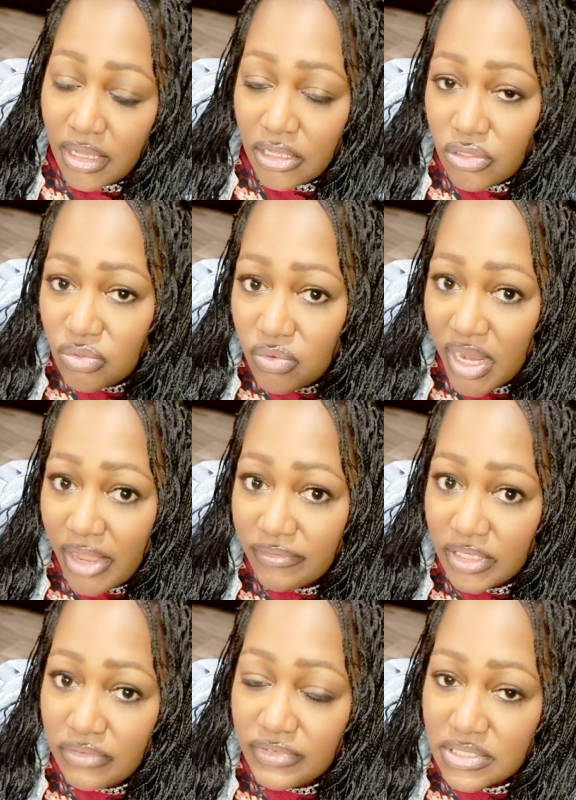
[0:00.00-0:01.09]
You
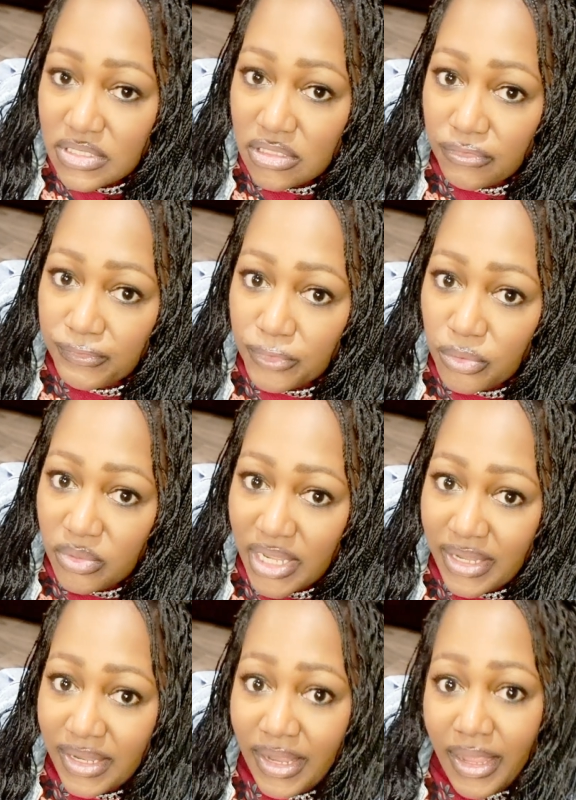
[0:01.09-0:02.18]
haven't even seen the fruit
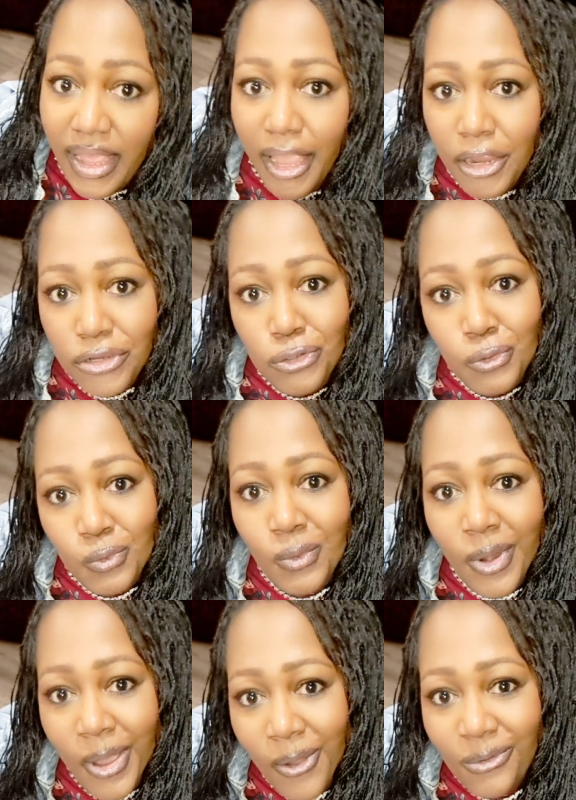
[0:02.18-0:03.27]
yet. And you
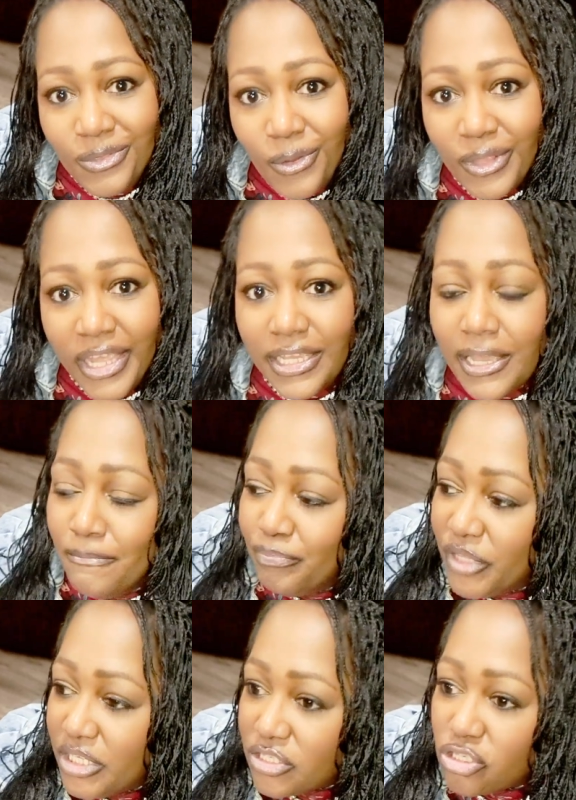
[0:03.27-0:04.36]
know, though, like,
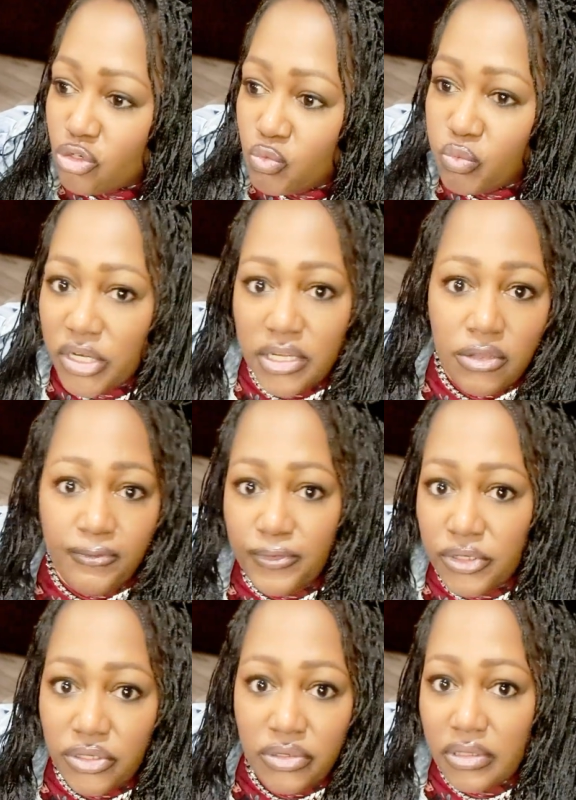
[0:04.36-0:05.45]
it's surreal for
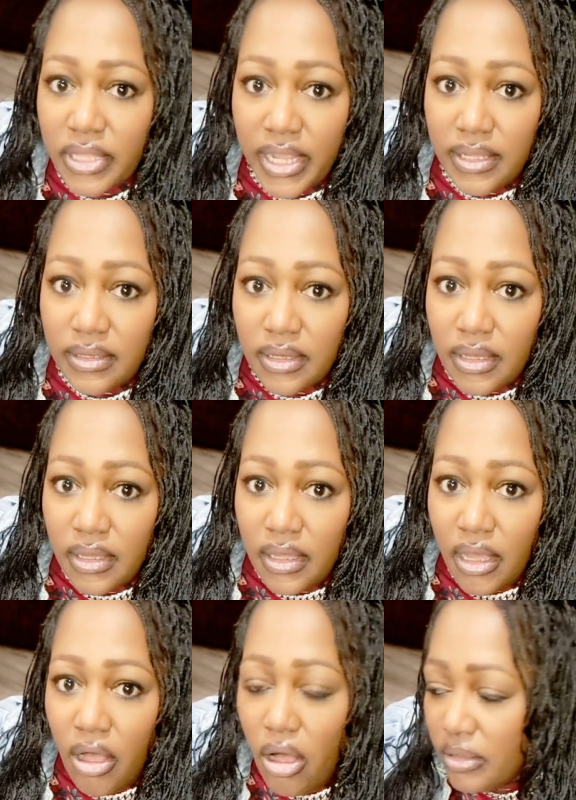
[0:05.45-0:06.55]
you. You're like,
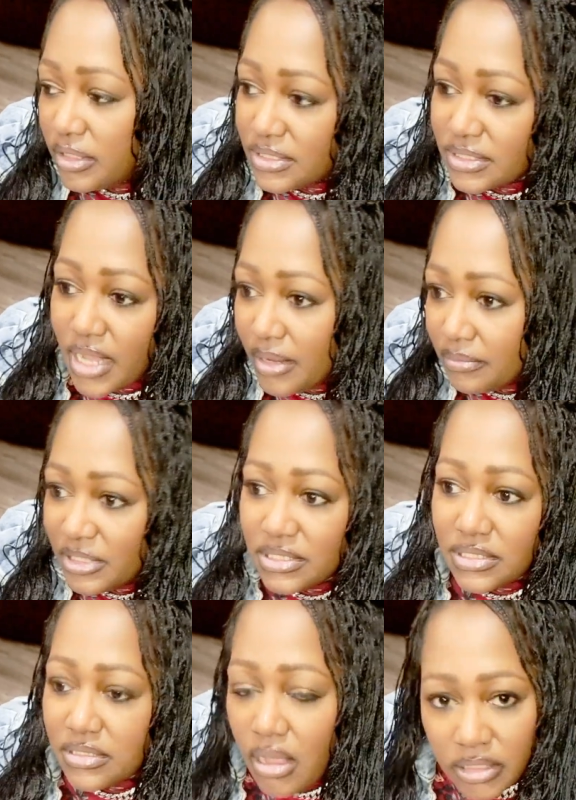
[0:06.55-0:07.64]
all this time, this
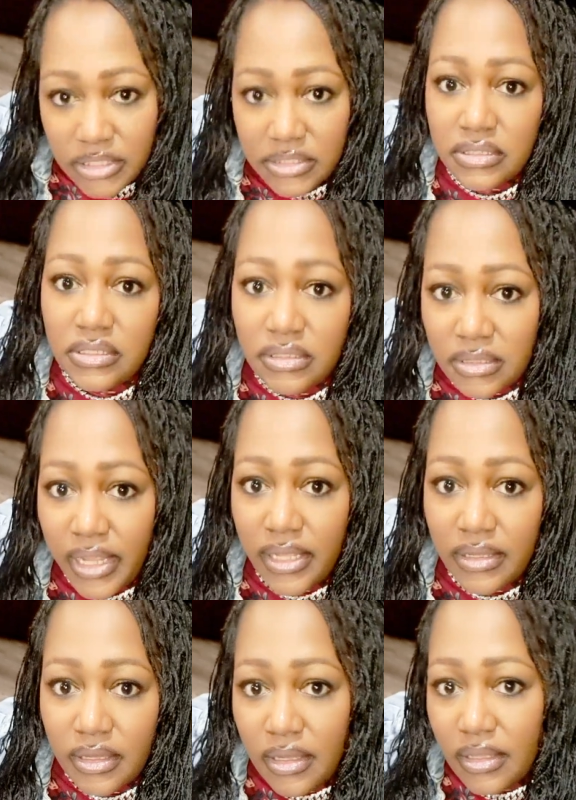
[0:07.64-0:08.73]
is all it took.
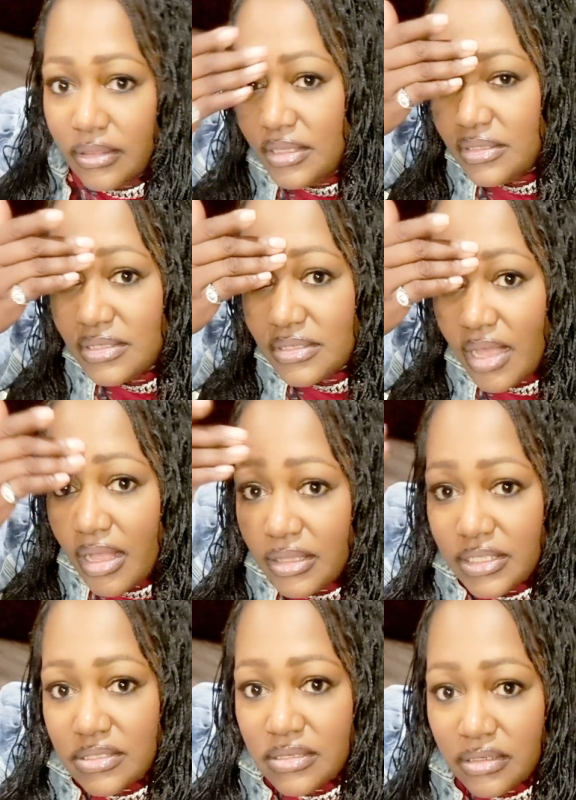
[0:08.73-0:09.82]
Like, this is all
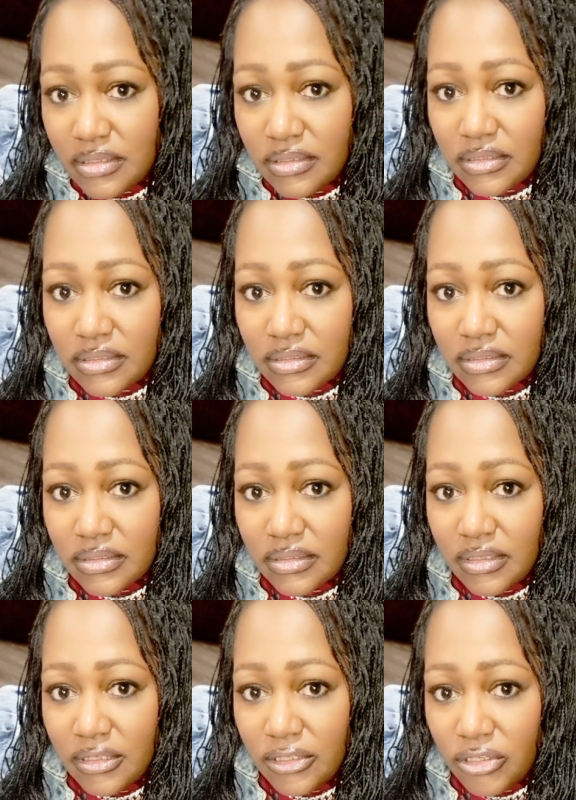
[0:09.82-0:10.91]
it took.
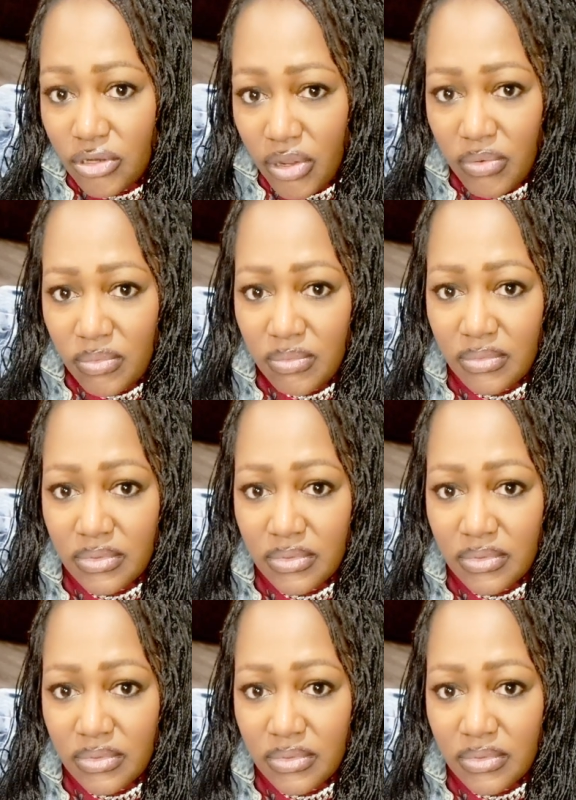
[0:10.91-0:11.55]
You know?